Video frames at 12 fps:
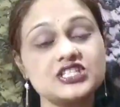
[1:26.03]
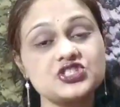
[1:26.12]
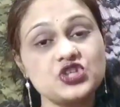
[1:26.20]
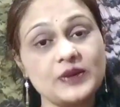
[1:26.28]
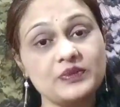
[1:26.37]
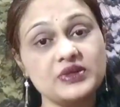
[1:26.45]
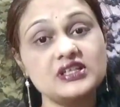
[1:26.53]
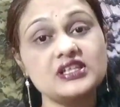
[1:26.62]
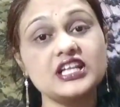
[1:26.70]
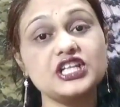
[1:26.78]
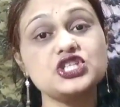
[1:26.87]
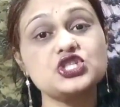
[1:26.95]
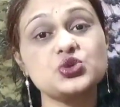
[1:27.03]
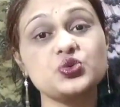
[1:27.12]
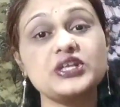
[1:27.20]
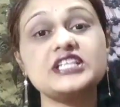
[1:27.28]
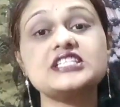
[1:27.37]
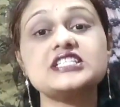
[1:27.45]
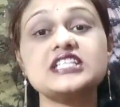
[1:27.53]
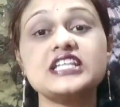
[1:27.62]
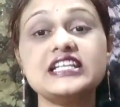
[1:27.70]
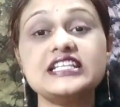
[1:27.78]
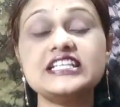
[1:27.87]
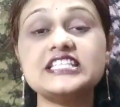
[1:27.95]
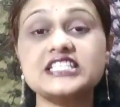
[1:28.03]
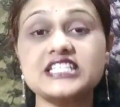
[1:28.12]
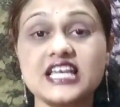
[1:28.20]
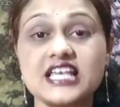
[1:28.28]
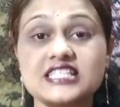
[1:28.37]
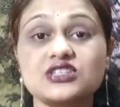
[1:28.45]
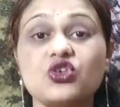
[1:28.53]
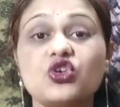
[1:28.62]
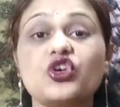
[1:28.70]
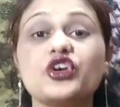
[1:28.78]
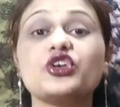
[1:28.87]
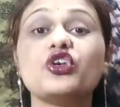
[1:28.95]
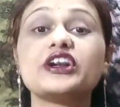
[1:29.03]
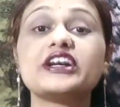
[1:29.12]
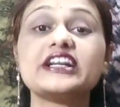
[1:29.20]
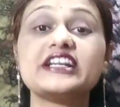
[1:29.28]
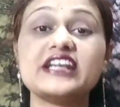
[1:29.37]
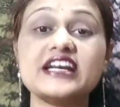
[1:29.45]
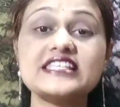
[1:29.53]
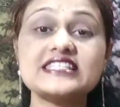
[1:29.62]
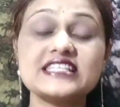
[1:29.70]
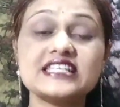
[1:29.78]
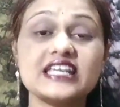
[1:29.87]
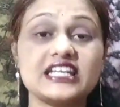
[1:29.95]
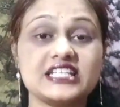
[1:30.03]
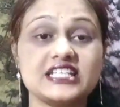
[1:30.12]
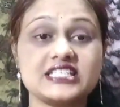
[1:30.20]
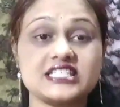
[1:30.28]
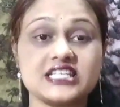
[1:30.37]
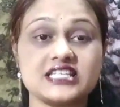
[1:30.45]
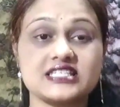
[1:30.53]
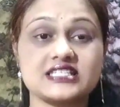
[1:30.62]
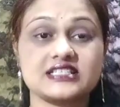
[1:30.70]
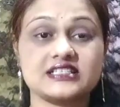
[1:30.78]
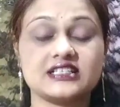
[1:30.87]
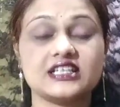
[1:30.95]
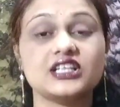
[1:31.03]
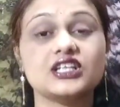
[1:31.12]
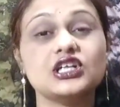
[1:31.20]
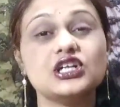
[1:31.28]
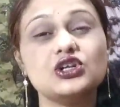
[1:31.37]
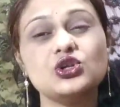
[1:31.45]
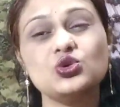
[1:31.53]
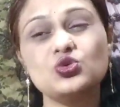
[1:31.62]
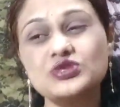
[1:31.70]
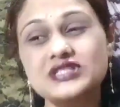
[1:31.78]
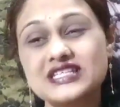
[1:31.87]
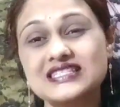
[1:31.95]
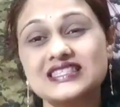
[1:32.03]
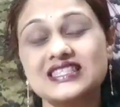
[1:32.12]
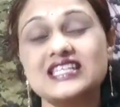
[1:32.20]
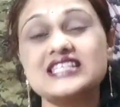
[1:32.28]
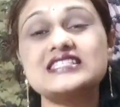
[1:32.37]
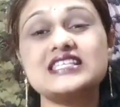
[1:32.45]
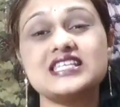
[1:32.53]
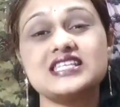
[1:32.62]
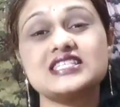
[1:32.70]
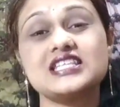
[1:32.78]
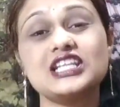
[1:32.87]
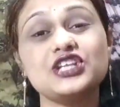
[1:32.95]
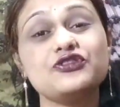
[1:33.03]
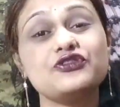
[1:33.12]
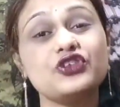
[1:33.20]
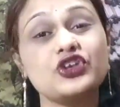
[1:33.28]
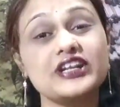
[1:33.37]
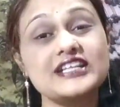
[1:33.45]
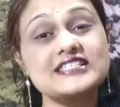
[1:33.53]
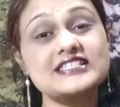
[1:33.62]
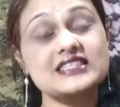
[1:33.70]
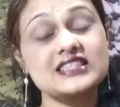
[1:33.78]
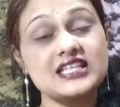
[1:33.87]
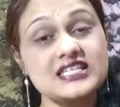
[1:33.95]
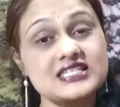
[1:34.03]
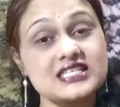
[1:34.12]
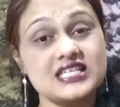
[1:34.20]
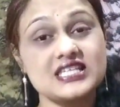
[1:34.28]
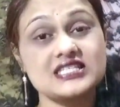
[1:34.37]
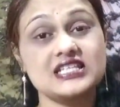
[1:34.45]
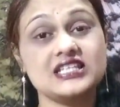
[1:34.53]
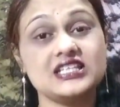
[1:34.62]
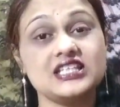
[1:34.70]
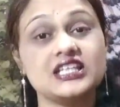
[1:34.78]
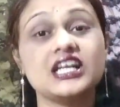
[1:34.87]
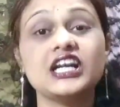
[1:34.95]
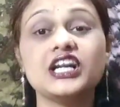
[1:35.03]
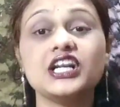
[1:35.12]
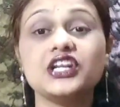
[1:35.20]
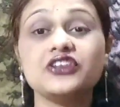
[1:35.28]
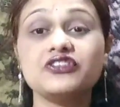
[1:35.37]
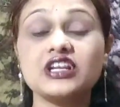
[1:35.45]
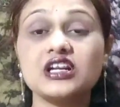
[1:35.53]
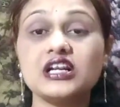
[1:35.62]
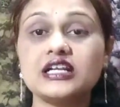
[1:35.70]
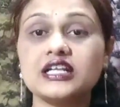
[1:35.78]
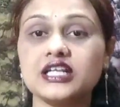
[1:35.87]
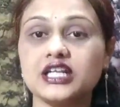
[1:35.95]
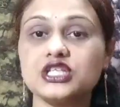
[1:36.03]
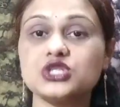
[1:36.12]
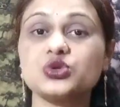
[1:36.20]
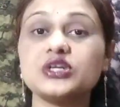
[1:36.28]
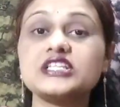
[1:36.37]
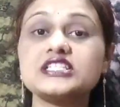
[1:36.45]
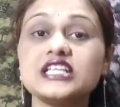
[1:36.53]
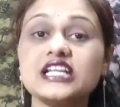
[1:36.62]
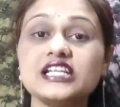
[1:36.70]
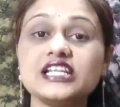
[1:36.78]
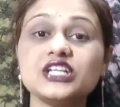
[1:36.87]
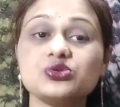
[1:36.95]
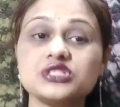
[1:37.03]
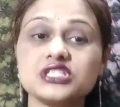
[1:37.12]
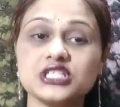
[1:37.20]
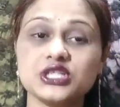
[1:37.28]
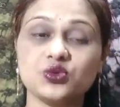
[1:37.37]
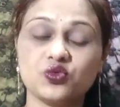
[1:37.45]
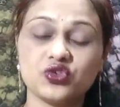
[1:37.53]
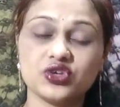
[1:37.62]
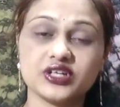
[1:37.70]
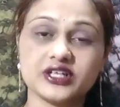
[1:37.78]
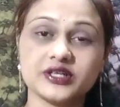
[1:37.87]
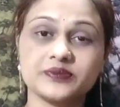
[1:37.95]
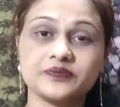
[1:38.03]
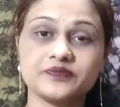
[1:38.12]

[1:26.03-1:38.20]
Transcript: trouble in doing daily tasks or organizing any task, loses things easily, forgets things easily, difficulty in doing daily routine work,